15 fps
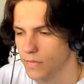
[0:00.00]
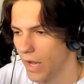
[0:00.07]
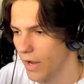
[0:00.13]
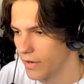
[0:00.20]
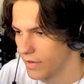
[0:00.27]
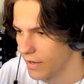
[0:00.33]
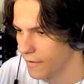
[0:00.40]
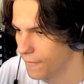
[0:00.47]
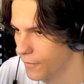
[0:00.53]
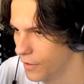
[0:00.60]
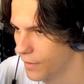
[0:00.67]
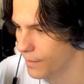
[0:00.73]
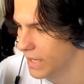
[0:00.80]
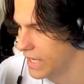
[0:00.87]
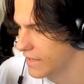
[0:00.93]
Okay, for the
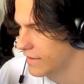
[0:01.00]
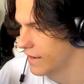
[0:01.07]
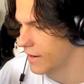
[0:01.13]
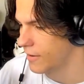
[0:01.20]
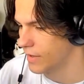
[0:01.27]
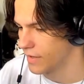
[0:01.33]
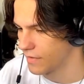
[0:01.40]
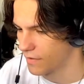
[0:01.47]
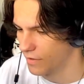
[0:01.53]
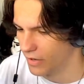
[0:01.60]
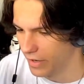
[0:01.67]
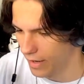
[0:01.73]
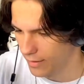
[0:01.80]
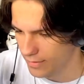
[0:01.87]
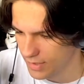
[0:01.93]
main character,
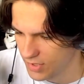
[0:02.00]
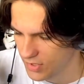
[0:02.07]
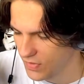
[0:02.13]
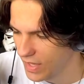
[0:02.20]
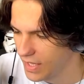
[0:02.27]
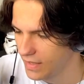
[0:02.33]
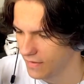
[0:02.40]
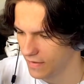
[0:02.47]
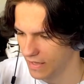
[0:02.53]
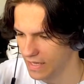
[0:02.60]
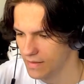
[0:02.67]
I was thinking